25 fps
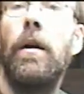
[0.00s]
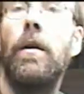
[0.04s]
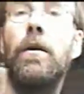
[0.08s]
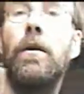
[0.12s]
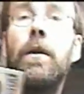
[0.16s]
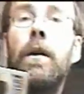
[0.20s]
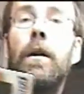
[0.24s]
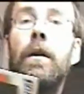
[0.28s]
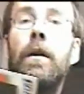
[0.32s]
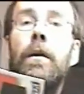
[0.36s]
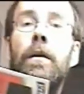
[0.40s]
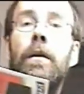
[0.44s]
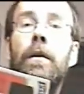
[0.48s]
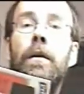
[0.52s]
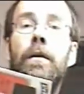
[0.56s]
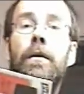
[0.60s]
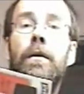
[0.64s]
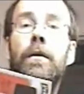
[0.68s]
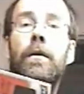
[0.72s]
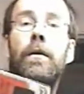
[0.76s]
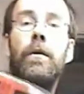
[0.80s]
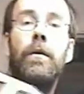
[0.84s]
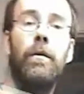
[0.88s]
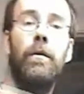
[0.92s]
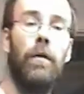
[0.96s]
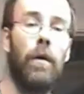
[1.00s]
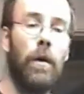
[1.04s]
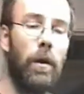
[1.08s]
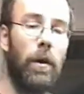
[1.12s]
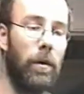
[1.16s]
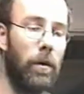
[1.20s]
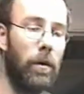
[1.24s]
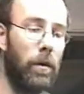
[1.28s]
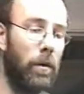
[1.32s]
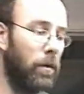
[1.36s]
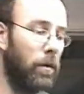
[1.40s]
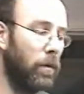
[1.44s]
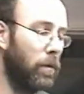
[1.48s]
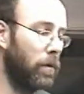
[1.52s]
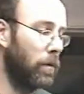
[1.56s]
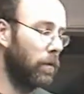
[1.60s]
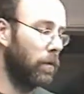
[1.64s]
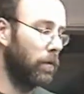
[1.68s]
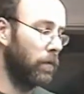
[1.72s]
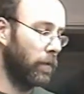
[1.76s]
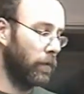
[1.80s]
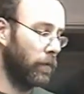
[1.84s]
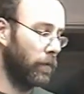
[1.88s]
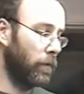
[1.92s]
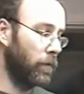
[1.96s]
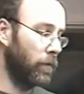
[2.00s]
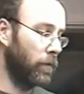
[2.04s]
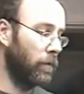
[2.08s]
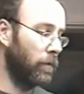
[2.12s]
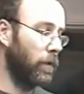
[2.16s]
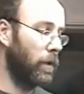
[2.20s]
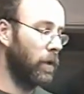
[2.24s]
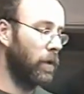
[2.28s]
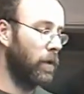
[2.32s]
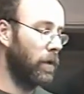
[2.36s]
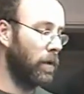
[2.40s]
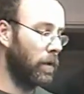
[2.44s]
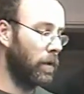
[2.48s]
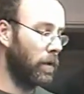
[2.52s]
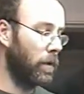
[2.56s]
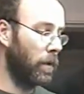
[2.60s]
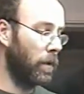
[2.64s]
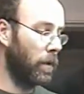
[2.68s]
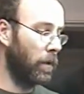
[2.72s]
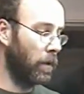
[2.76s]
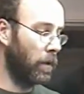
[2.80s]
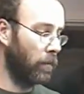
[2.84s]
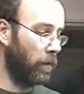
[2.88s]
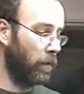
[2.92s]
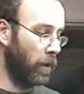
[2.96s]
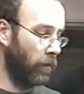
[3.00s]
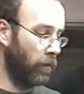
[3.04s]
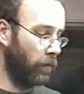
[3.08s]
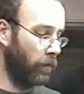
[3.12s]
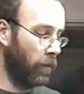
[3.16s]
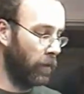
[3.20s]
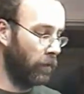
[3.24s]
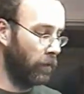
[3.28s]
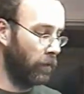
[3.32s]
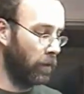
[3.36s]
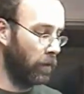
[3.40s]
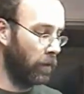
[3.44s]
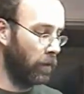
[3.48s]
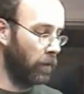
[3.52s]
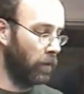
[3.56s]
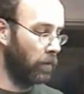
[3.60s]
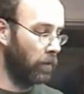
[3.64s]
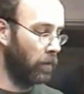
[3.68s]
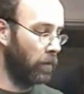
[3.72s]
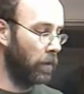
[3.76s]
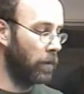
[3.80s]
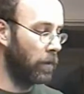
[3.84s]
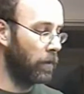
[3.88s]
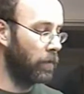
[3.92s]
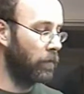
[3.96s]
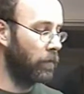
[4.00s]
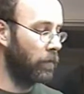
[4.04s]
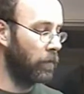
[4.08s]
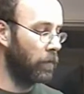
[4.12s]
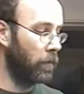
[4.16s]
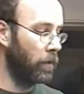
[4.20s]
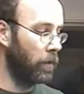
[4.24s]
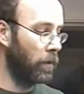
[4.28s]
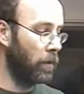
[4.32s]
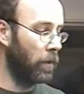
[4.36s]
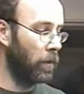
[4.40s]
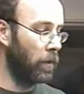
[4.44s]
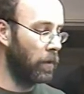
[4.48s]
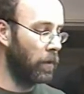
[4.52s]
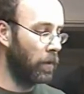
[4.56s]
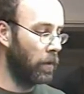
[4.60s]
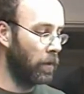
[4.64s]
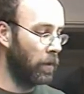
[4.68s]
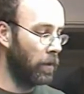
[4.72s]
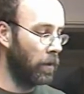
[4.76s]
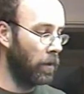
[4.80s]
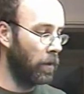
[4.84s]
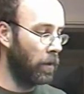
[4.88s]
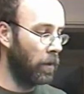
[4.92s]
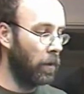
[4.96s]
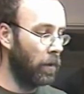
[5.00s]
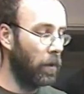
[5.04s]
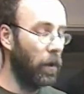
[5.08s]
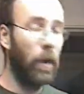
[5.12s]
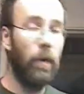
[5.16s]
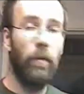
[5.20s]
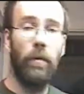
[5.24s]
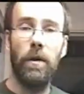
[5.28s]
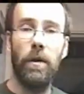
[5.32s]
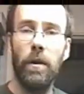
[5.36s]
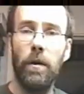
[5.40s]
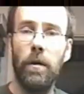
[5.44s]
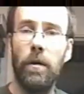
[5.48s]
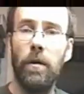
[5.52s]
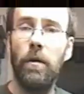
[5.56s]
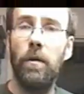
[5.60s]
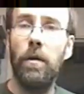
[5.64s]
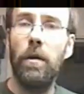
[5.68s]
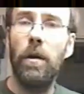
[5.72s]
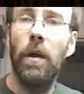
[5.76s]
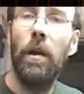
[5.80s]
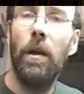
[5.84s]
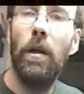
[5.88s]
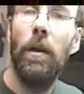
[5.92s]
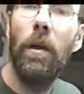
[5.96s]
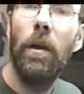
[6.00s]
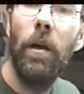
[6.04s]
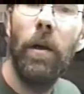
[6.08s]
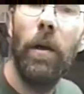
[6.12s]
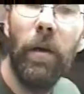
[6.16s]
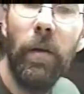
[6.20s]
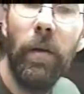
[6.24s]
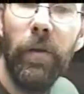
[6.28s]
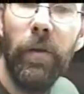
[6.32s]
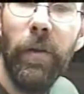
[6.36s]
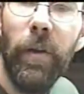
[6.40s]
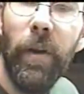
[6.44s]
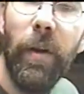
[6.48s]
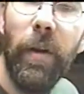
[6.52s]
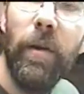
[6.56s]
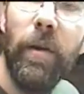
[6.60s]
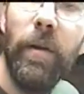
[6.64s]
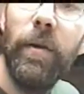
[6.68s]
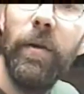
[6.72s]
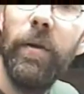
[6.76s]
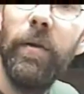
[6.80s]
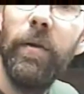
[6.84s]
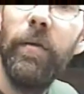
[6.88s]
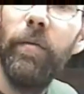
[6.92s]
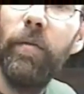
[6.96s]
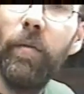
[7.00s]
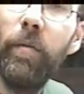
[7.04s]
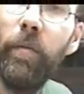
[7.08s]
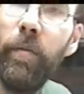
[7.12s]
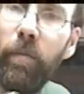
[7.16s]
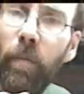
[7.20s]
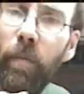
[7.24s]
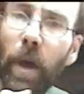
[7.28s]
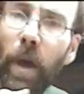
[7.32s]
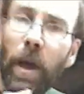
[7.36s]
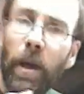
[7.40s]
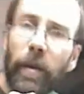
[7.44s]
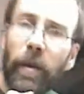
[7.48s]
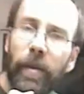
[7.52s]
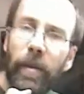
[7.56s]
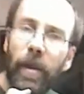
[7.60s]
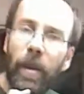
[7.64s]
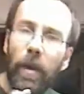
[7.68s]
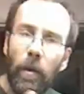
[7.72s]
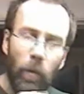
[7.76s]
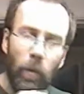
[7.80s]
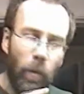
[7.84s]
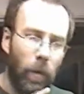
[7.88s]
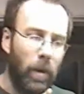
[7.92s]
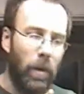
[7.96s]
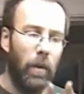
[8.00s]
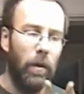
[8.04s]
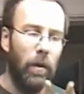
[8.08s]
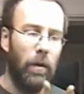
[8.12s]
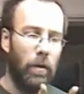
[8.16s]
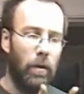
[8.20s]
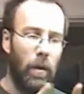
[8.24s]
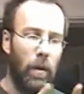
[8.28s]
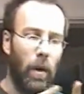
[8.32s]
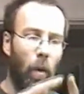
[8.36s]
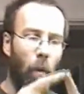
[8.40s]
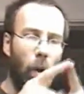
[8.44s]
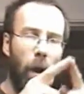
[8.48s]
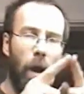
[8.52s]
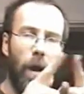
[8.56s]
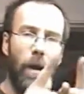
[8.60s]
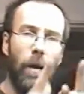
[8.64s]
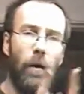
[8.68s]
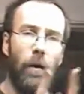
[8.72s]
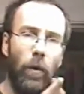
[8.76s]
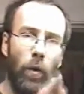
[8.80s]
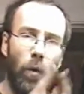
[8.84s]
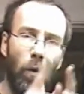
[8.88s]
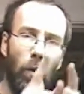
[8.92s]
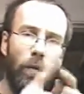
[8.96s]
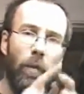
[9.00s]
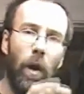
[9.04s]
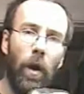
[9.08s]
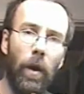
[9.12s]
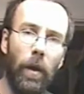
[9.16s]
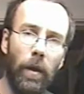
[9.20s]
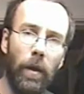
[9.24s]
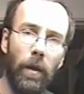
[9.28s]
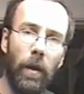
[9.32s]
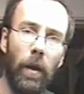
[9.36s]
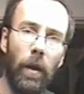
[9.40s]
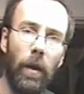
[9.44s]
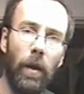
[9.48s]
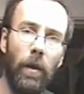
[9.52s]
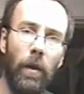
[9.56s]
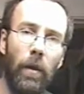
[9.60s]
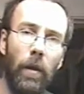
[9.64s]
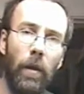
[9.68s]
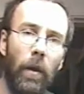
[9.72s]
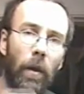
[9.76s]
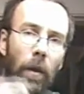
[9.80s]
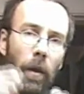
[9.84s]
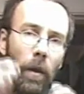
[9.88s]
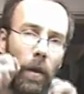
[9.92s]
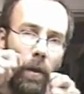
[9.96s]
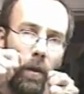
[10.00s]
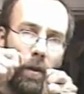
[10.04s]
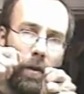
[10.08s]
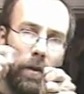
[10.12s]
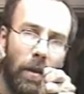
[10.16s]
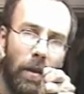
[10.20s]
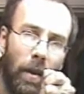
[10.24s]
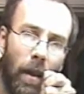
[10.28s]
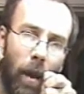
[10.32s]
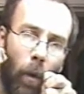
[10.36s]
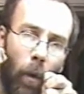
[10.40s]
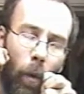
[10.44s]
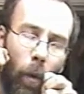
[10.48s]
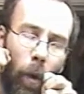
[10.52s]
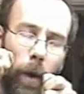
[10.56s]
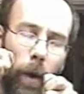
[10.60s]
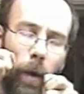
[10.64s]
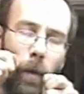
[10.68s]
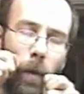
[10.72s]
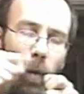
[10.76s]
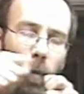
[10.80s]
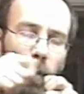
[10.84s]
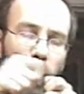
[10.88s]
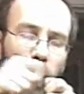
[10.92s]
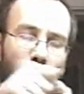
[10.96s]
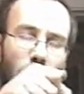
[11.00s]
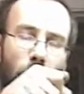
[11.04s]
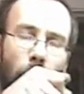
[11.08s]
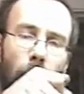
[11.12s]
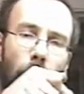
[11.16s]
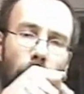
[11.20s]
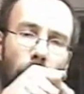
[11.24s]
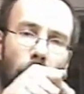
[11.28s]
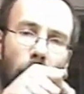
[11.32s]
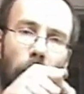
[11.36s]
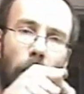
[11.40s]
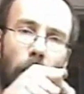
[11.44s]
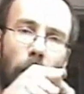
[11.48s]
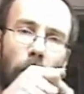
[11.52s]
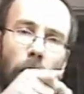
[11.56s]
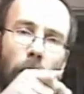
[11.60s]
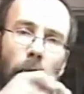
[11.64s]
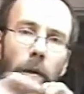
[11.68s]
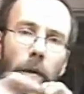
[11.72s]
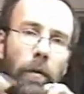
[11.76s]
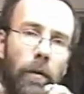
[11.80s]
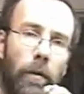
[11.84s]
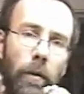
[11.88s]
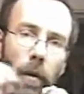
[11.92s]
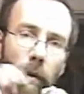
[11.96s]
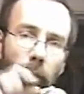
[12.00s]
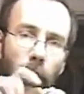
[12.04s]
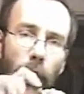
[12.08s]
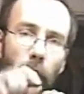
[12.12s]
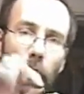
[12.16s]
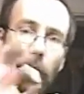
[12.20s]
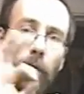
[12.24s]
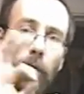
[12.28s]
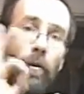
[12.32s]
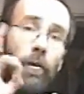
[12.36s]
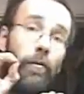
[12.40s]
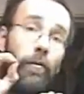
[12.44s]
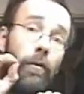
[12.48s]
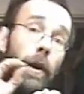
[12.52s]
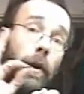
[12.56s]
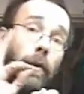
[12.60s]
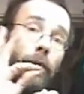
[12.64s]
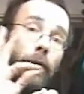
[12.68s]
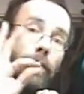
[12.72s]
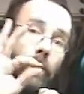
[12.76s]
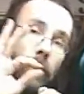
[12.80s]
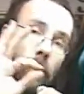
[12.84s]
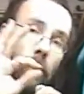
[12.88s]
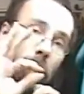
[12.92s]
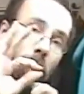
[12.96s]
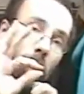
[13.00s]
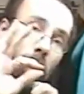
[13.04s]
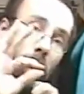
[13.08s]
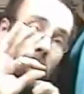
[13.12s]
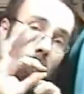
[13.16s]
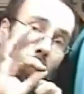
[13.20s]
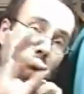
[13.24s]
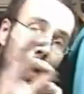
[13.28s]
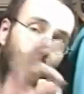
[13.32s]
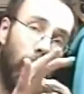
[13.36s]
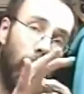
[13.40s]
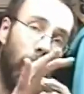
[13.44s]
like this too, eh? Oh, there's one in here. I think I may have given it to the wife. Anyways, it's usually a little metal thing with a wire loop on it, eh? And you stick that wire loop through your needle, then put your thread through the big wire